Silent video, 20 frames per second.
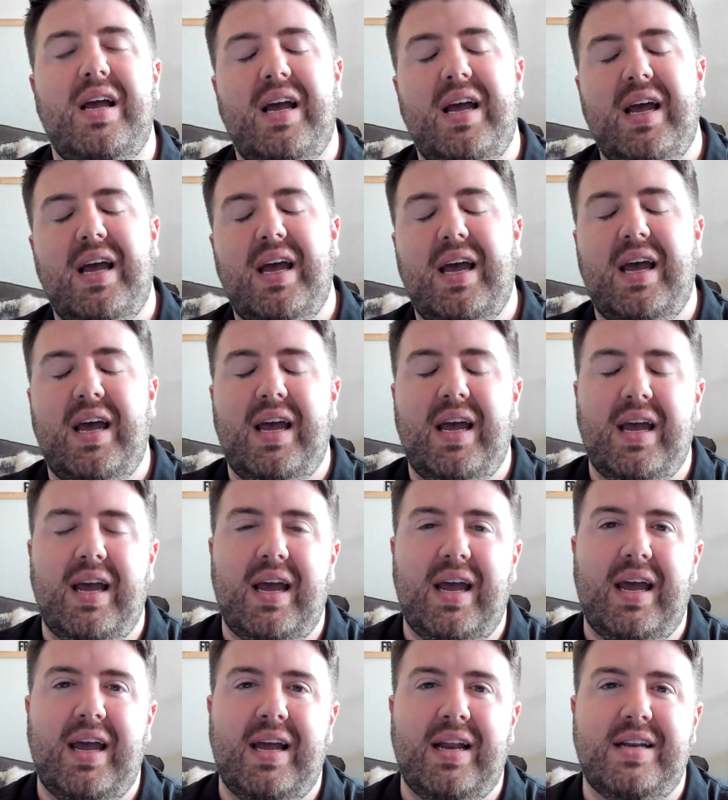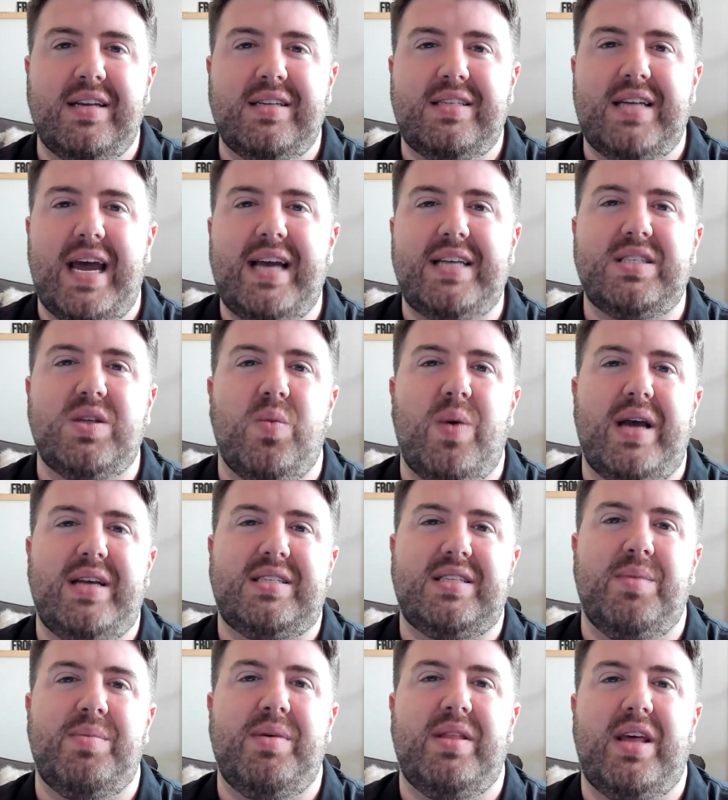it takes away
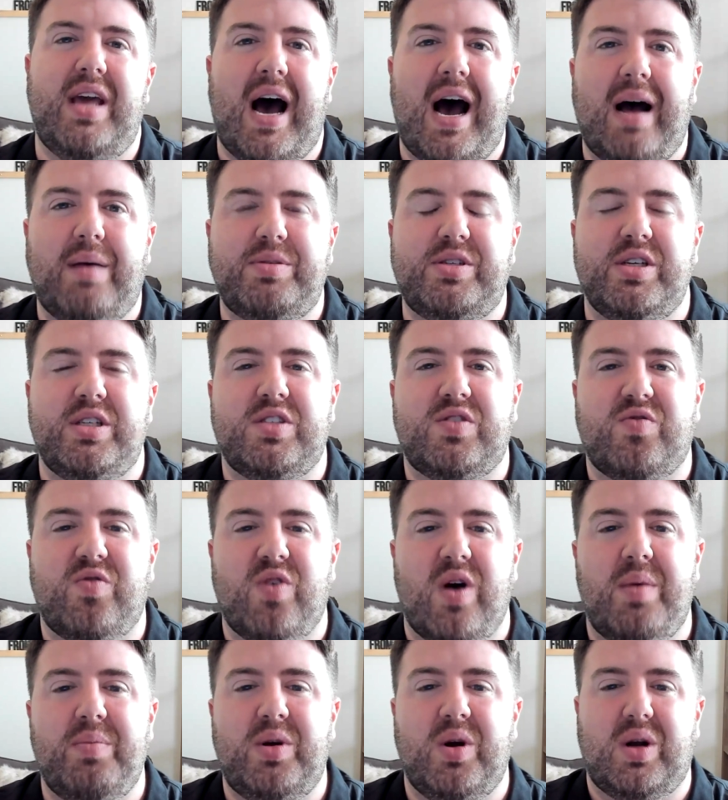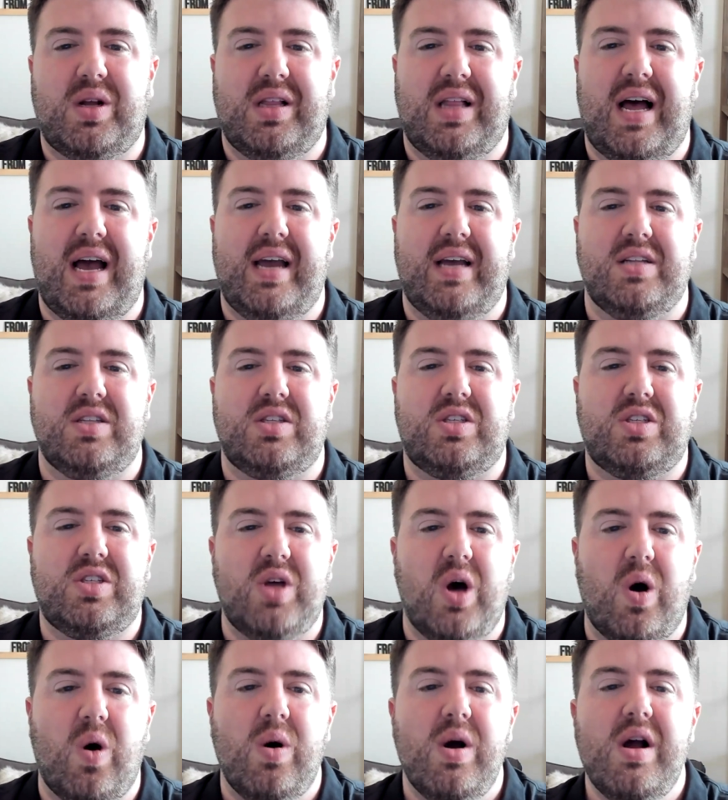some of the options from your clients.
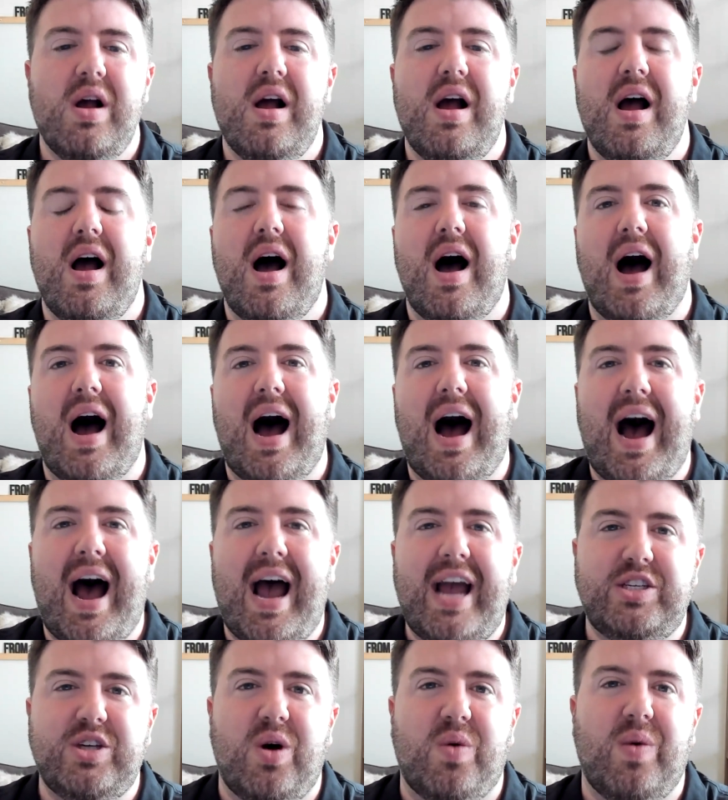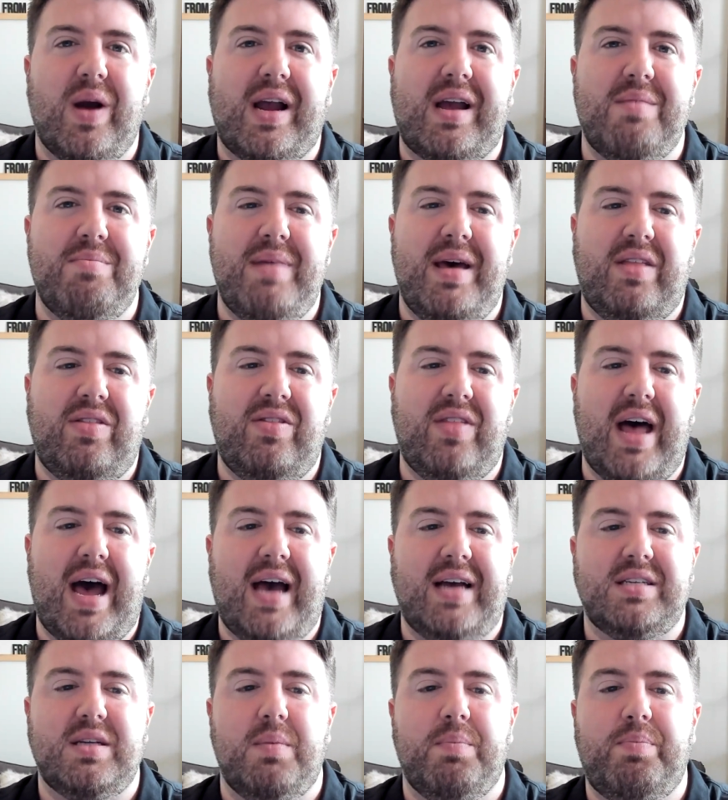So I don't recommend
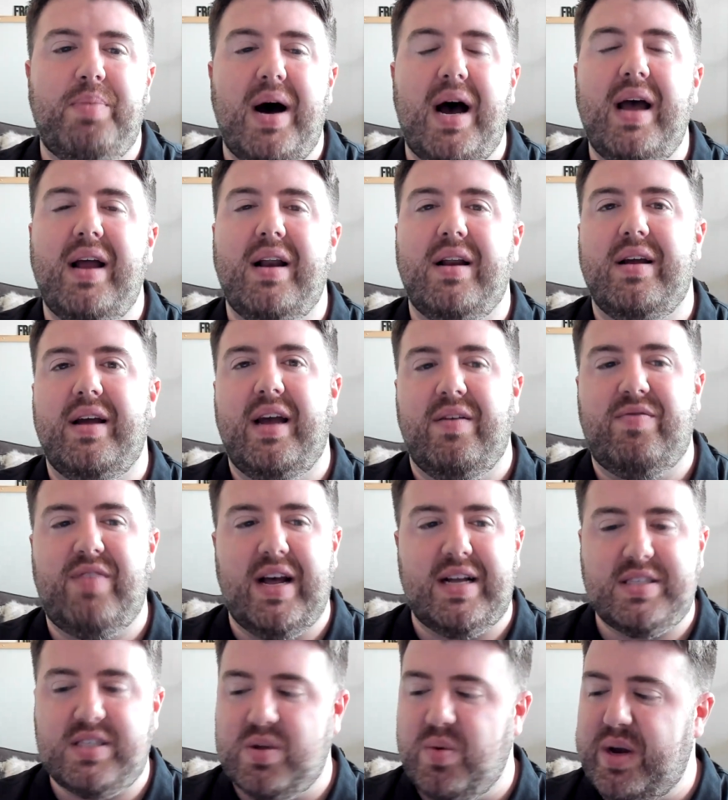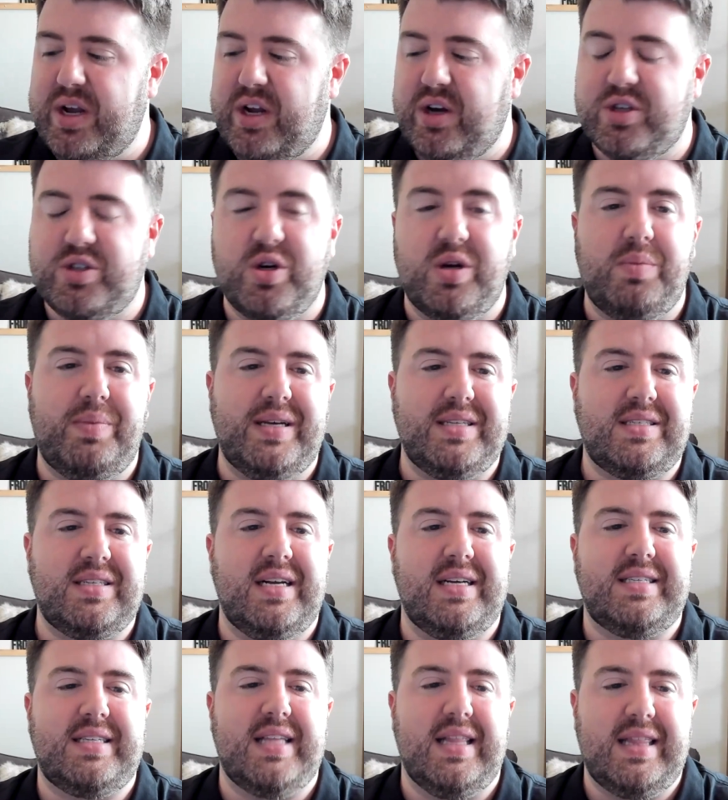that, but if that's the way you're doing
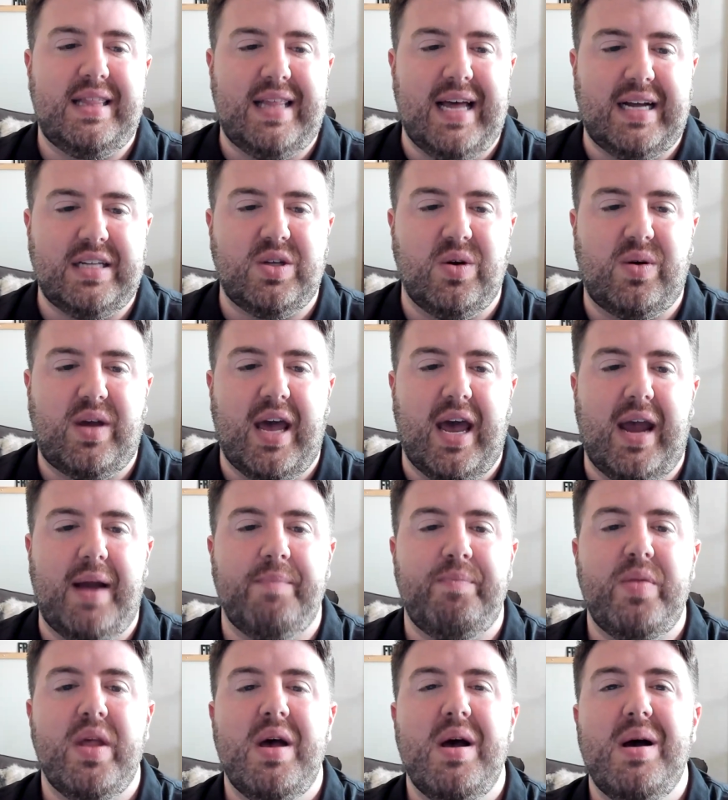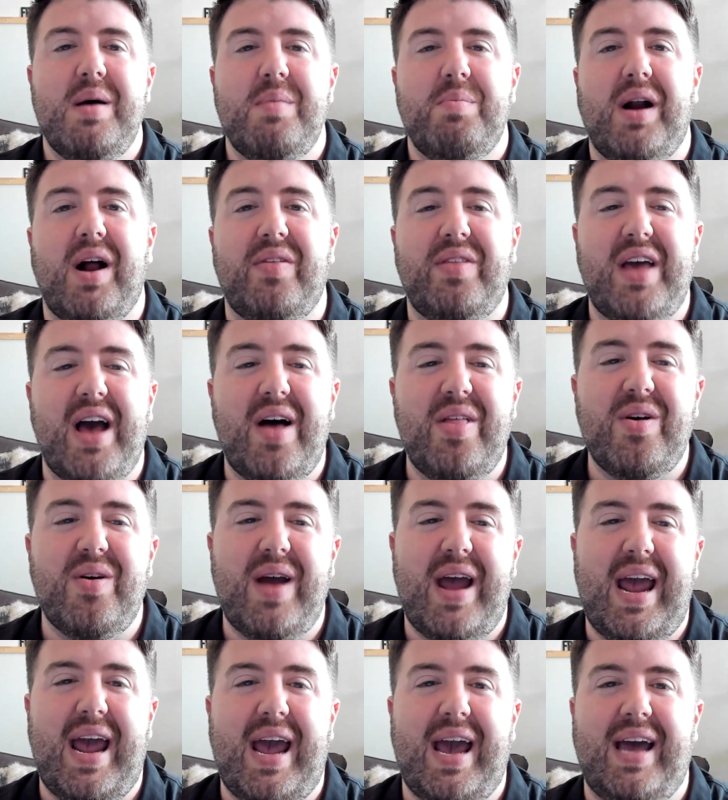business, that's okay. But on the other
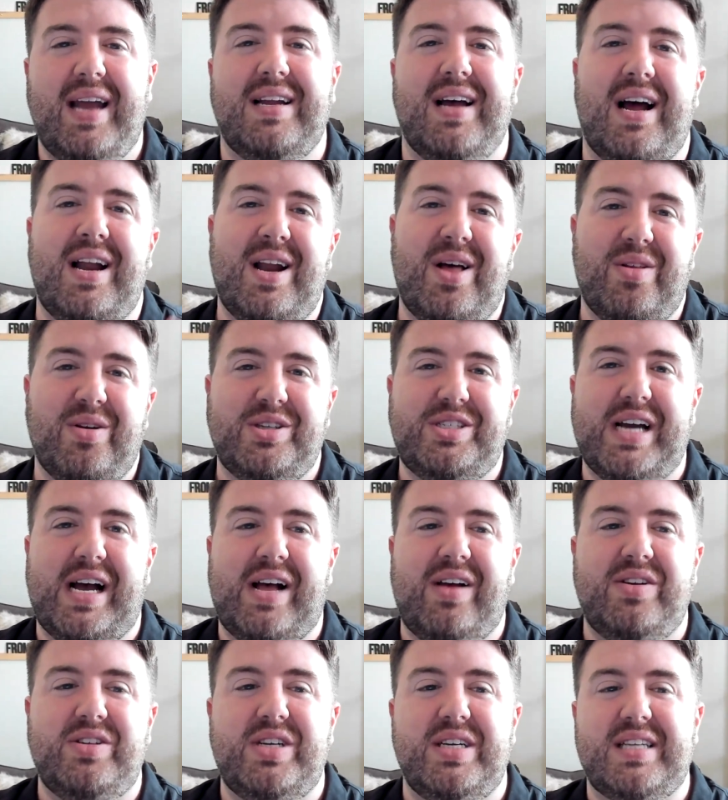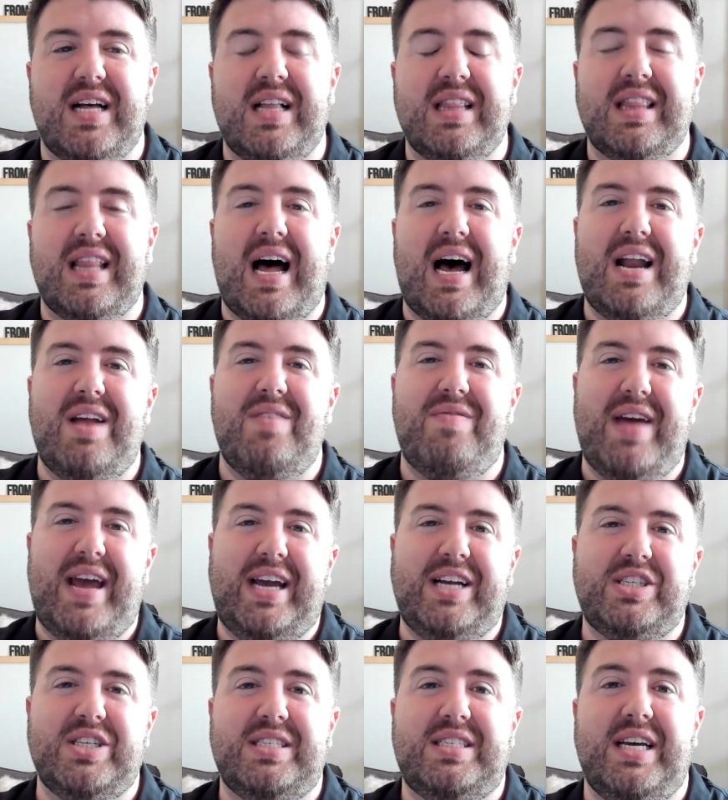hand, another challenge is a lot of
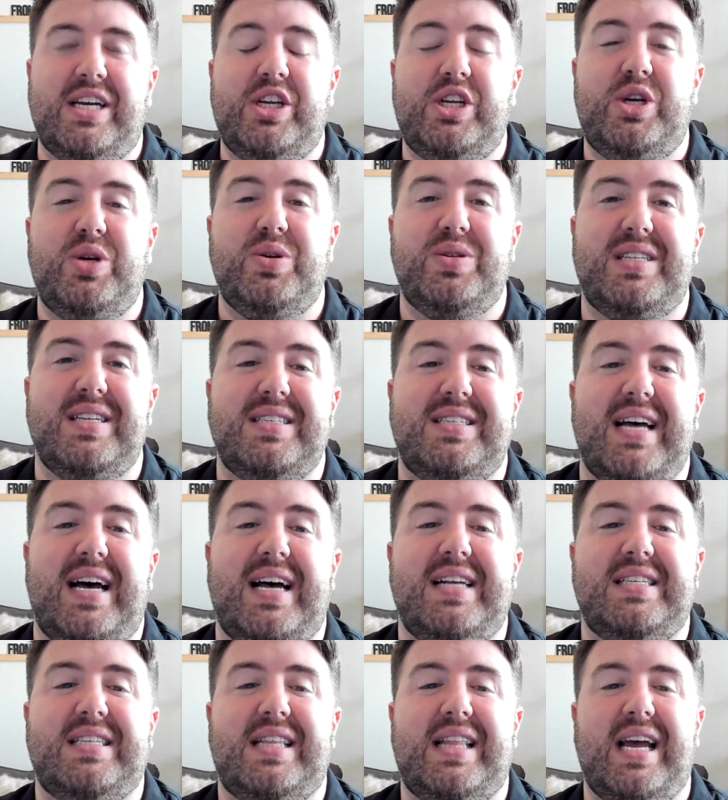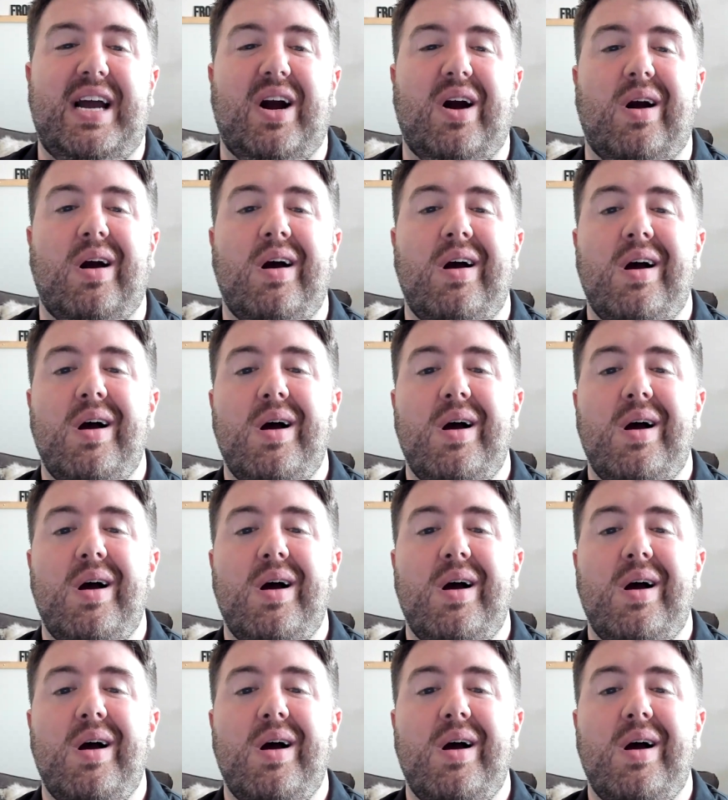agents tend to use this as their